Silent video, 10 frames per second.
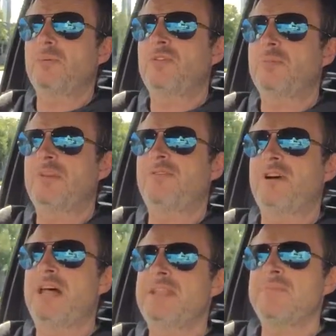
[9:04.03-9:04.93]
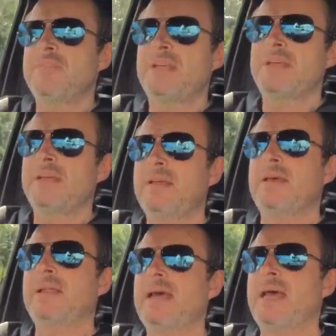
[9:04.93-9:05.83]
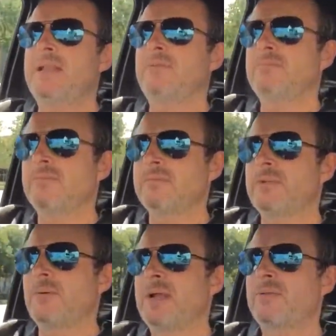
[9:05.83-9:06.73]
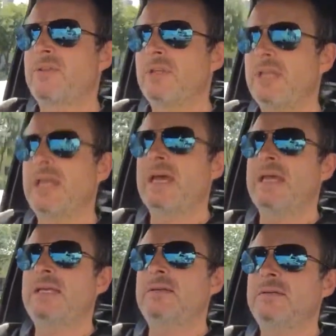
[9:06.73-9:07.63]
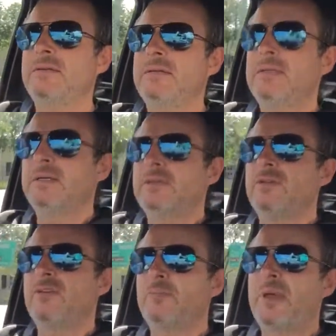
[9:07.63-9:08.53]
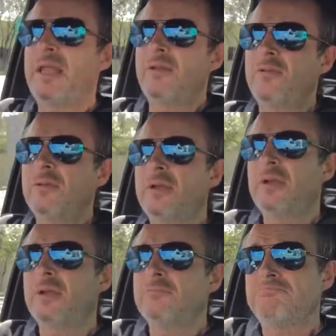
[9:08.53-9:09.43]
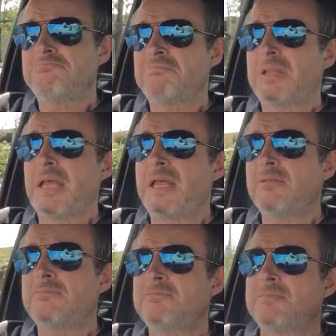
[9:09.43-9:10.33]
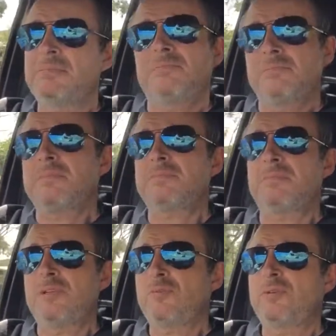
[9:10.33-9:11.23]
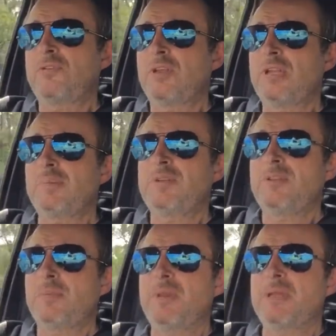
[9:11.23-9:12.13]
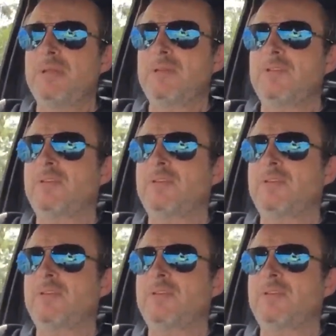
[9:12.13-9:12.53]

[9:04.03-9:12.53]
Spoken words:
was a bit of fun, and I had around 30k to spend, then this would certainly be something that